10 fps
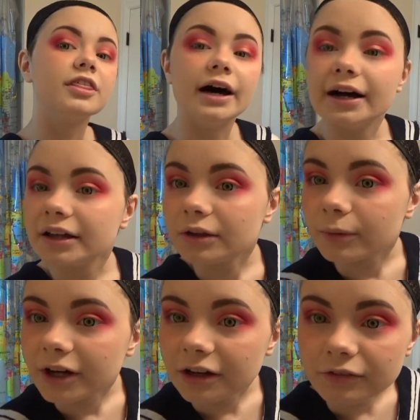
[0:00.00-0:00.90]
that, you
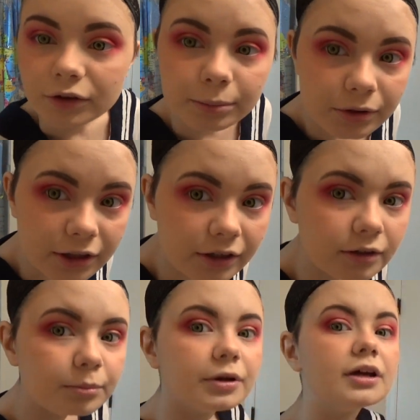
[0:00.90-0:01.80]
have a pretty
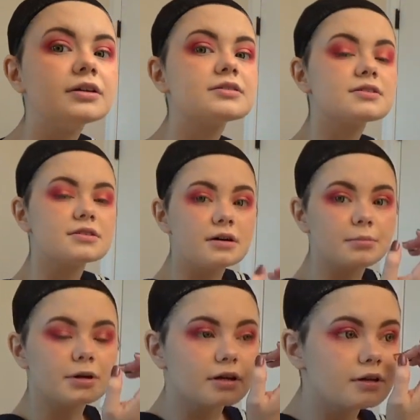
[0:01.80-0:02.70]
good base. It's not
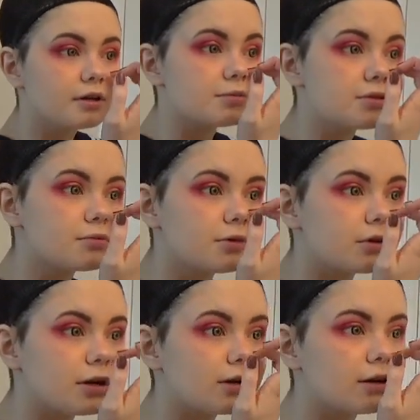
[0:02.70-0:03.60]
picking up super
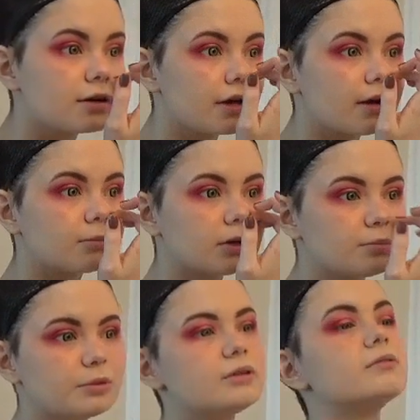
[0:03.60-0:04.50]
great on camera,
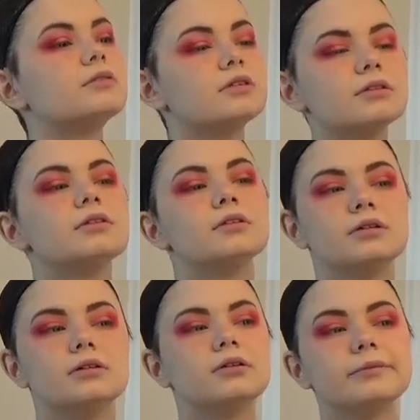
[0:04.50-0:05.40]
but
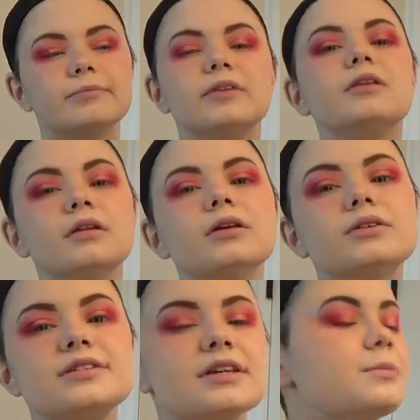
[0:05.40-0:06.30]
you we'll
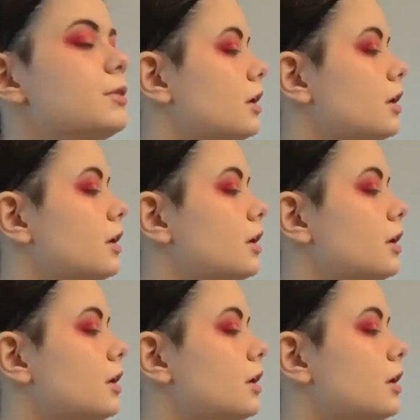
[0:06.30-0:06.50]
see.